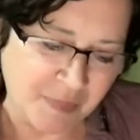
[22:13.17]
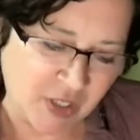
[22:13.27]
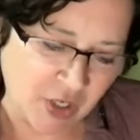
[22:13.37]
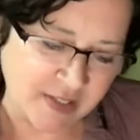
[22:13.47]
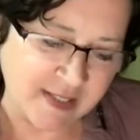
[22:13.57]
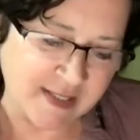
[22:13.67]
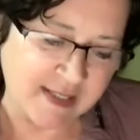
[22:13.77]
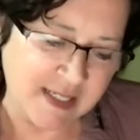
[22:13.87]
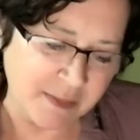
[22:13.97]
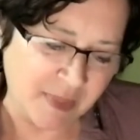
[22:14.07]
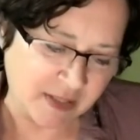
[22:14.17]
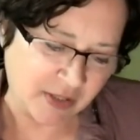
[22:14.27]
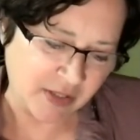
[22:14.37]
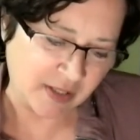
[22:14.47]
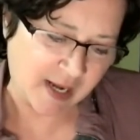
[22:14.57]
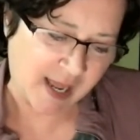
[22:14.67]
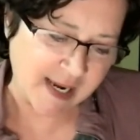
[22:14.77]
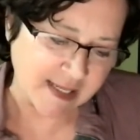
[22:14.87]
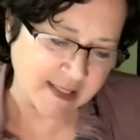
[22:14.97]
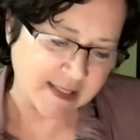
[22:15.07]
because it's
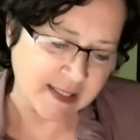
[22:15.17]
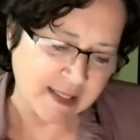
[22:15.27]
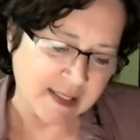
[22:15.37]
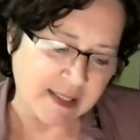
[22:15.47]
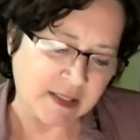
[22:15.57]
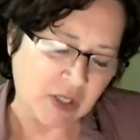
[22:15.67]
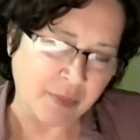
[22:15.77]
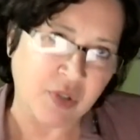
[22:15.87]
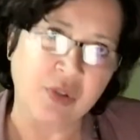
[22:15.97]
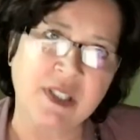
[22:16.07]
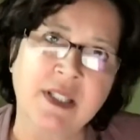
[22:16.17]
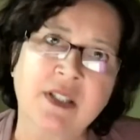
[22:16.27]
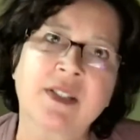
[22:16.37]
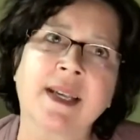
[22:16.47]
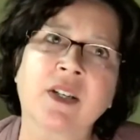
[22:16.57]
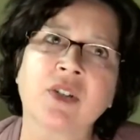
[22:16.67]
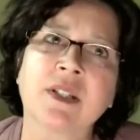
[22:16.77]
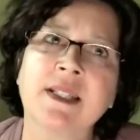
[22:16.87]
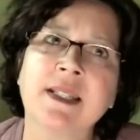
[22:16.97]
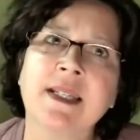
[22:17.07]
dematerialized, it comes to the
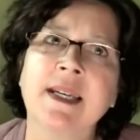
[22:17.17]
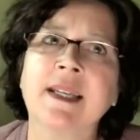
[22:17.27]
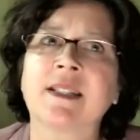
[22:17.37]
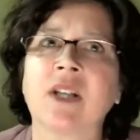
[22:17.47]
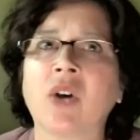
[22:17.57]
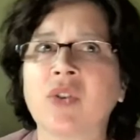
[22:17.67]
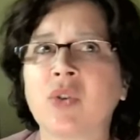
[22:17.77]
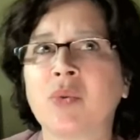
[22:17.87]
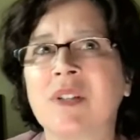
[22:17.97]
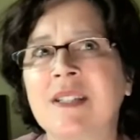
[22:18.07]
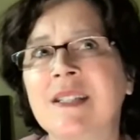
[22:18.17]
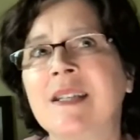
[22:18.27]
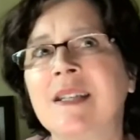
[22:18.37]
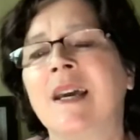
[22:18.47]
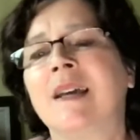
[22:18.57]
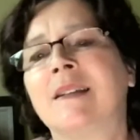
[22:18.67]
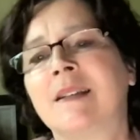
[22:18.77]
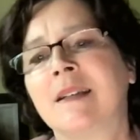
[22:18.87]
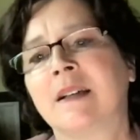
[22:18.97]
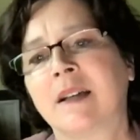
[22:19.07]
second D, it's also
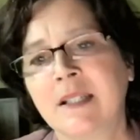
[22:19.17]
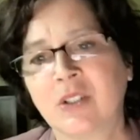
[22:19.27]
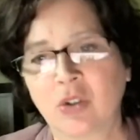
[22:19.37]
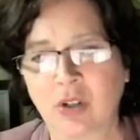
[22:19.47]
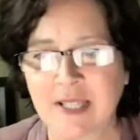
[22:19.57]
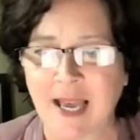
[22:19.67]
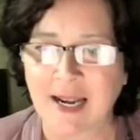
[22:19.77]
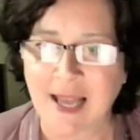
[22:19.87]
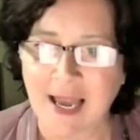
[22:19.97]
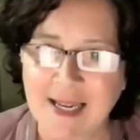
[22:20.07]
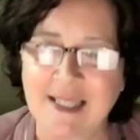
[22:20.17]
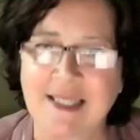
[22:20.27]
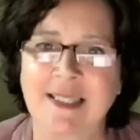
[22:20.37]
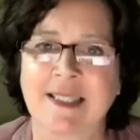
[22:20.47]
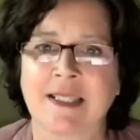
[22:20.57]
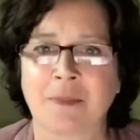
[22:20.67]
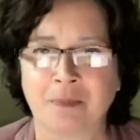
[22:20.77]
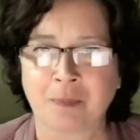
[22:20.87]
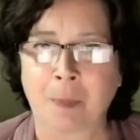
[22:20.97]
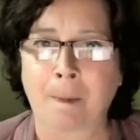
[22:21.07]
deterritorialized.
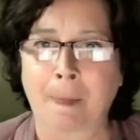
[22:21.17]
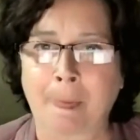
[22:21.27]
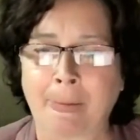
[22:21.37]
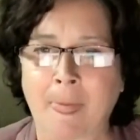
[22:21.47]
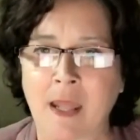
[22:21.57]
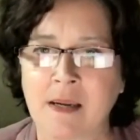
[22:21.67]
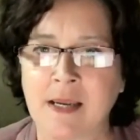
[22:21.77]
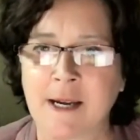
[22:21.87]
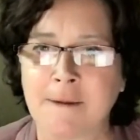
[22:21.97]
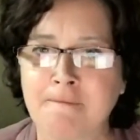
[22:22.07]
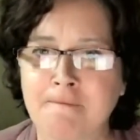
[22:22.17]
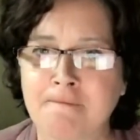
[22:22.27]
Yeah.